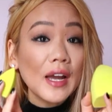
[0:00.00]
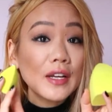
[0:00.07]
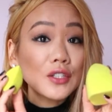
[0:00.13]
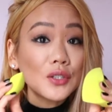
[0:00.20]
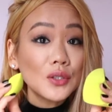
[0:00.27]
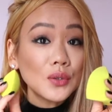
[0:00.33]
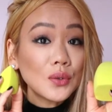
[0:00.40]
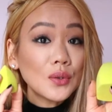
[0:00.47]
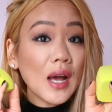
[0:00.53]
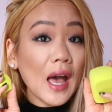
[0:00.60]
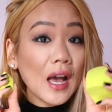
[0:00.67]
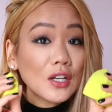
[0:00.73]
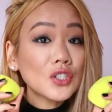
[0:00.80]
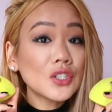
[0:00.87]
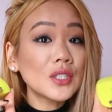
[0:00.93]
I do
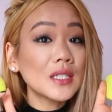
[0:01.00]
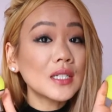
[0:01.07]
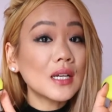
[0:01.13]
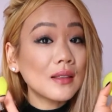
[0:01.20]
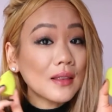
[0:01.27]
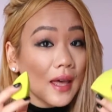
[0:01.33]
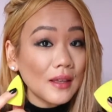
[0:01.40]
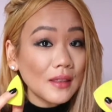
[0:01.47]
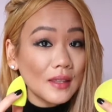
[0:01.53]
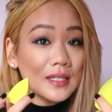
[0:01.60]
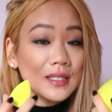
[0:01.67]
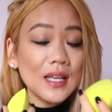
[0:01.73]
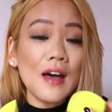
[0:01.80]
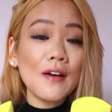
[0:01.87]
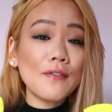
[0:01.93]
actually like
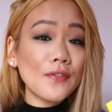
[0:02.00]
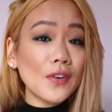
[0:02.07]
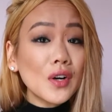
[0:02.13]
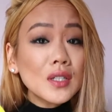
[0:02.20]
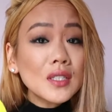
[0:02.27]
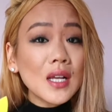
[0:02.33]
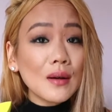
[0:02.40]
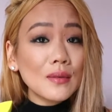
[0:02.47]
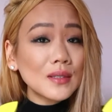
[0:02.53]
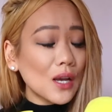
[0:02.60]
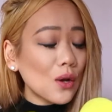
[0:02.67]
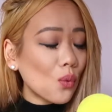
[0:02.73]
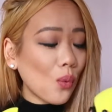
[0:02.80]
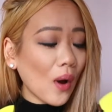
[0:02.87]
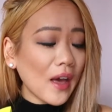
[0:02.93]
these. At first, I was
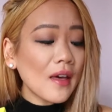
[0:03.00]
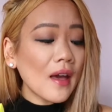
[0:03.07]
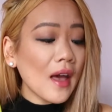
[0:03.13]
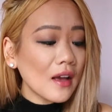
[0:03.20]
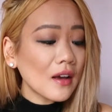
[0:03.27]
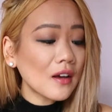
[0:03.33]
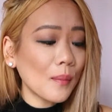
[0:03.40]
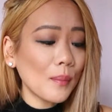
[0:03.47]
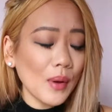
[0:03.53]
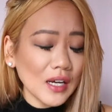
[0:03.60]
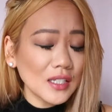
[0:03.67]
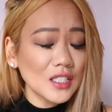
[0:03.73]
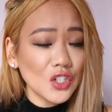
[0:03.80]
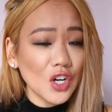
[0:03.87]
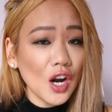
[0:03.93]
like, why the heck,
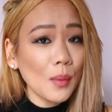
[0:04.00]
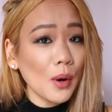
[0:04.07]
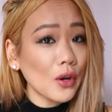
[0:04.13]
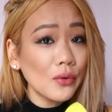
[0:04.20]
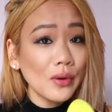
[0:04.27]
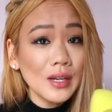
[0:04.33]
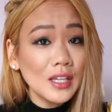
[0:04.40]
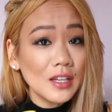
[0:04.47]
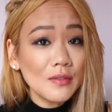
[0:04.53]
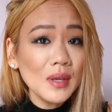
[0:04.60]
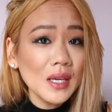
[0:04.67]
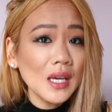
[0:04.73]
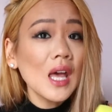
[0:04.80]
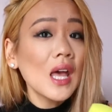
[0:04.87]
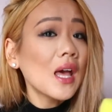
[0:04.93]
BoxyCharm, are you gonna give
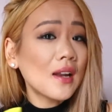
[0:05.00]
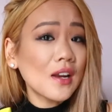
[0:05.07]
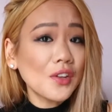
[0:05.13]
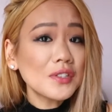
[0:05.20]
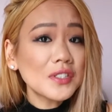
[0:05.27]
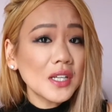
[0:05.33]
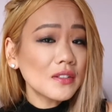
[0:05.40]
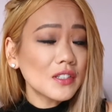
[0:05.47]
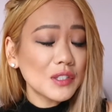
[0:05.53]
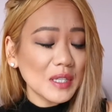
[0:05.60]
me another set of